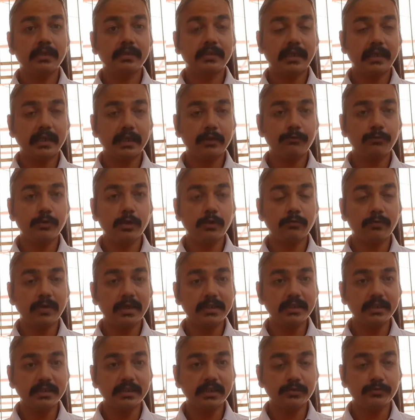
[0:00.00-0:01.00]
that if you are
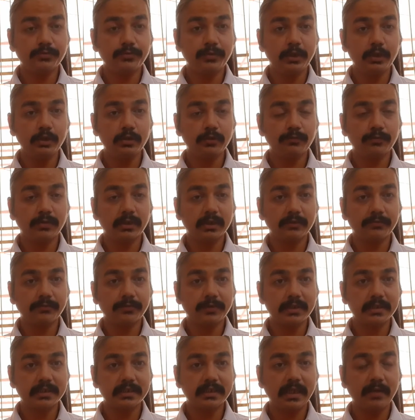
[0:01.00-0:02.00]
watching this video for the
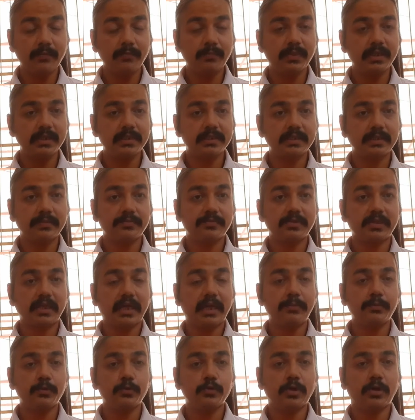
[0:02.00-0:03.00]
first time, please
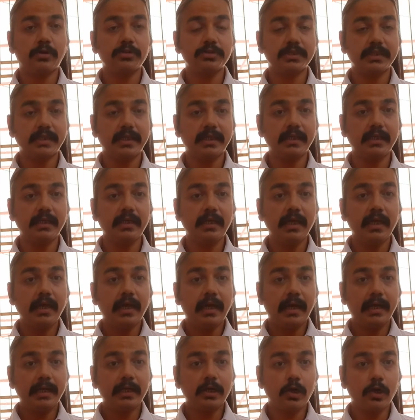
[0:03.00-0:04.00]
subscribe to our channel
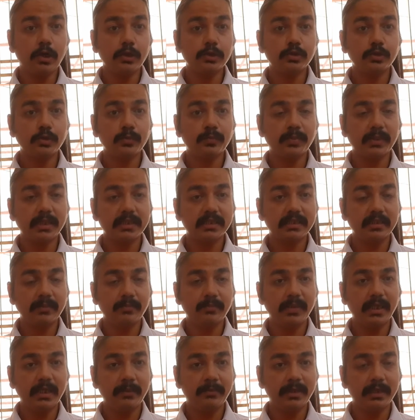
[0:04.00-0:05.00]
and also press the
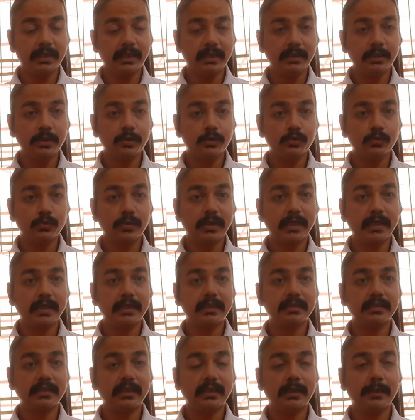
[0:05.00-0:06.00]
bell button to
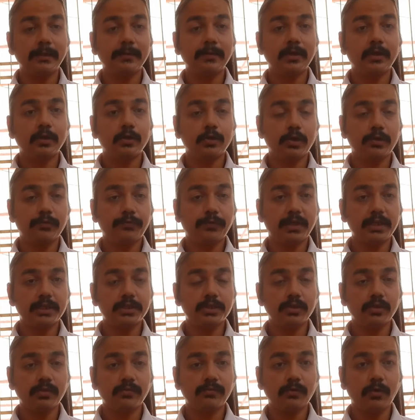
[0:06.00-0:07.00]
get the
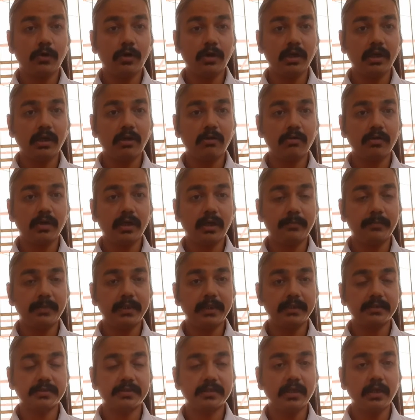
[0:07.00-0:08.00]
notification of all our
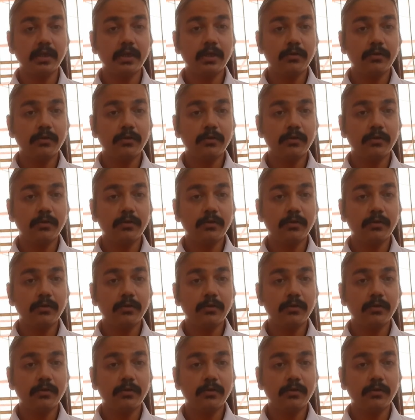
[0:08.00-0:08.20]
updates.